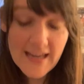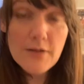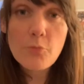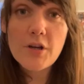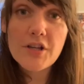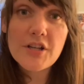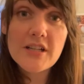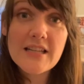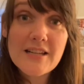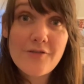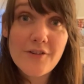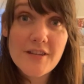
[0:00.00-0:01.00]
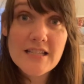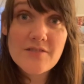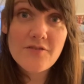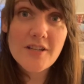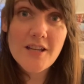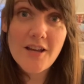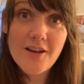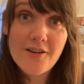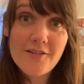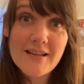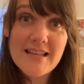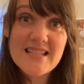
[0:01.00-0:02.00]
what you're going to need for this
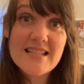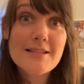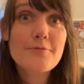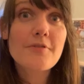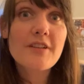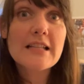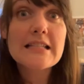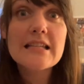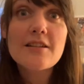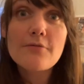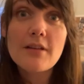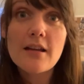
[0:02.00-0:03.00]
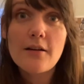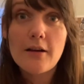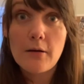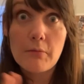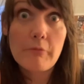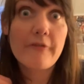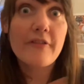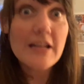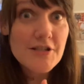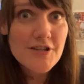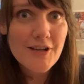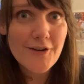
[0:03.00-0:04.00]
video, since we're
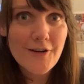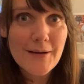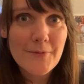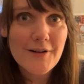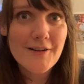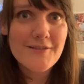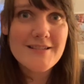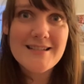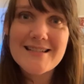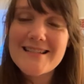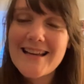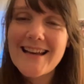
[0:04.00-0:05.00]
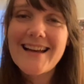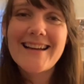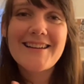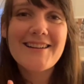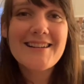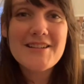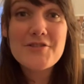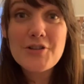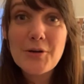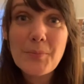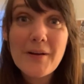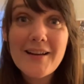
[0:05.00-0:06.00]
finishing our grammar notes, is you're going to need your
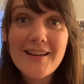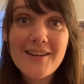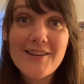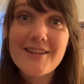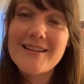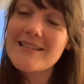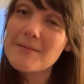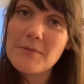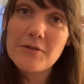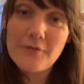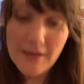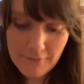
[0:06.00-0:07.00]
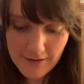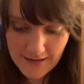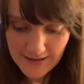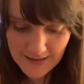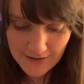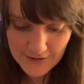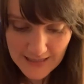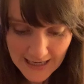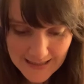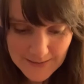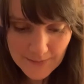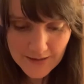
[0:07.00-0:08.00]
notebook, you're going to need something to write with, and your
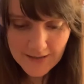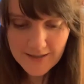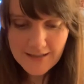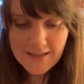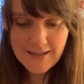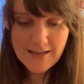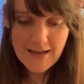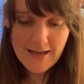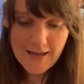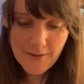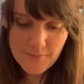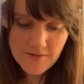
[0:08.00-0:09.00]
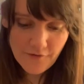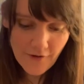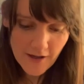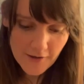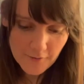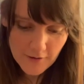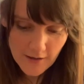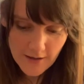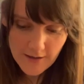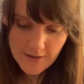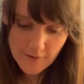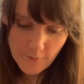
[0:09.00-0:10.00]
textbook. To follow
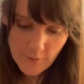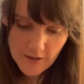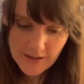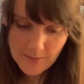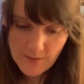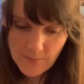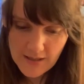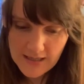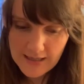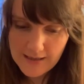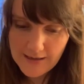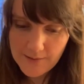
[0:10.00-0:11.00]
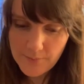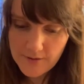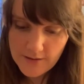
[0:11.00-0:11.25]
along, we're going to be picking up